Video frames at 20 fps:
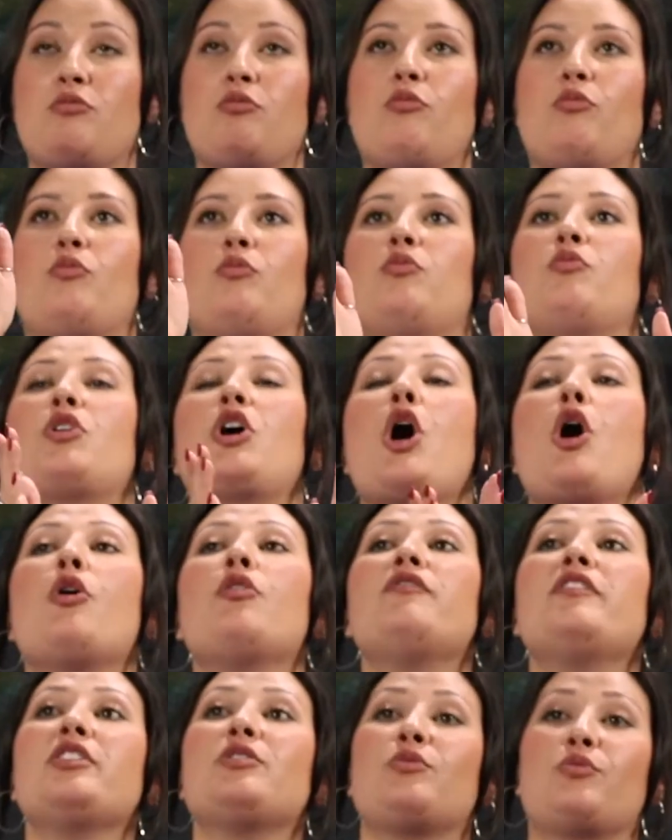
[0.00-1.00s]

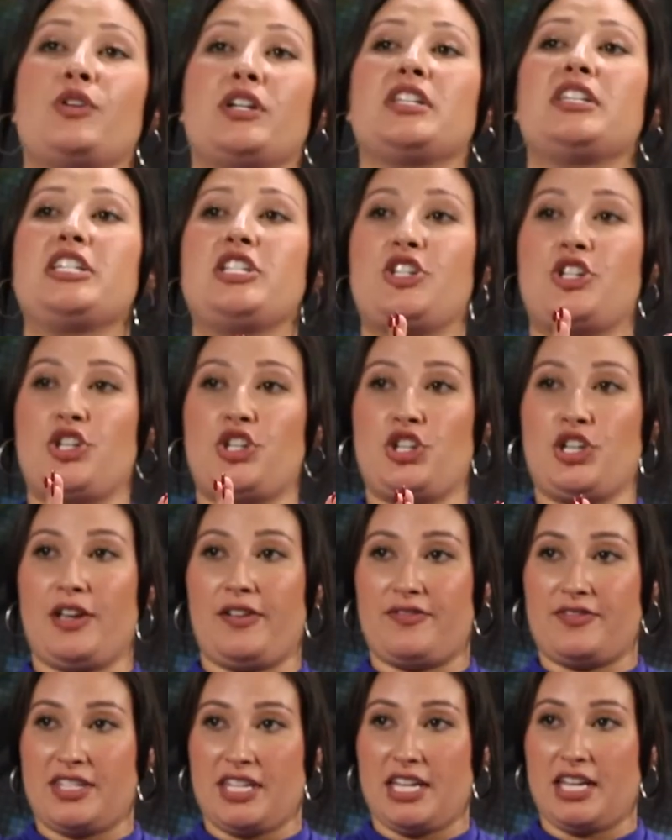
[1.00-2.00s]
really
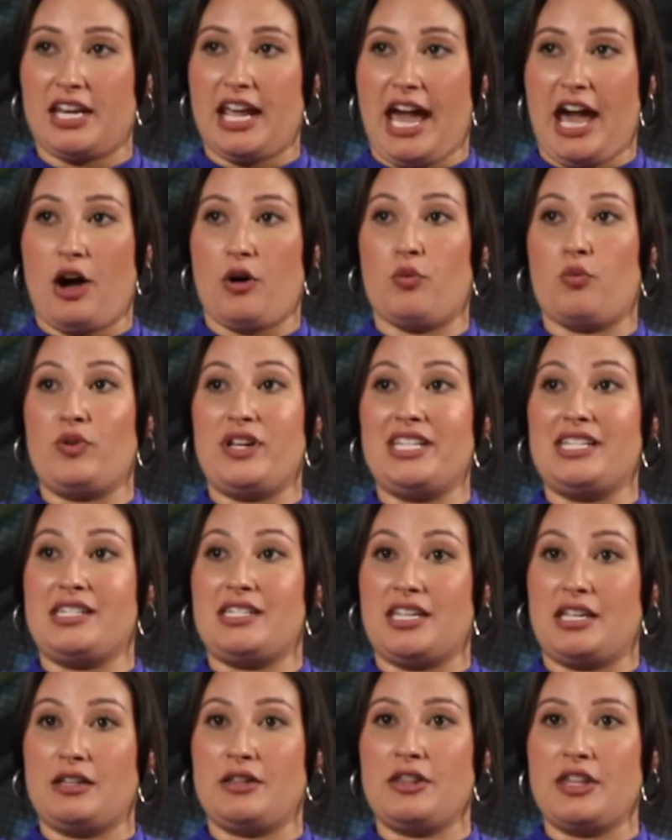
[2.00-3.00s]
shifted how we
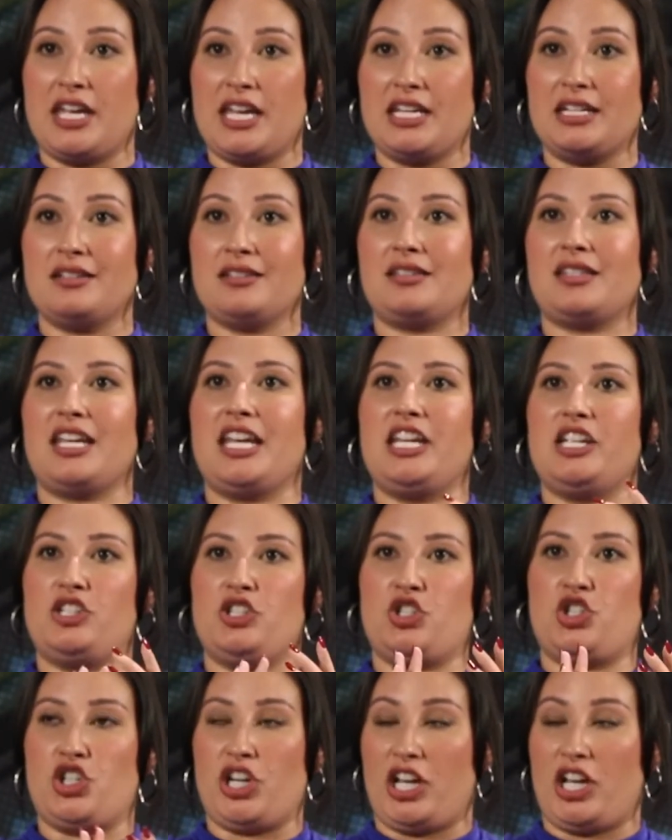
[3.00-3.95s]
did things in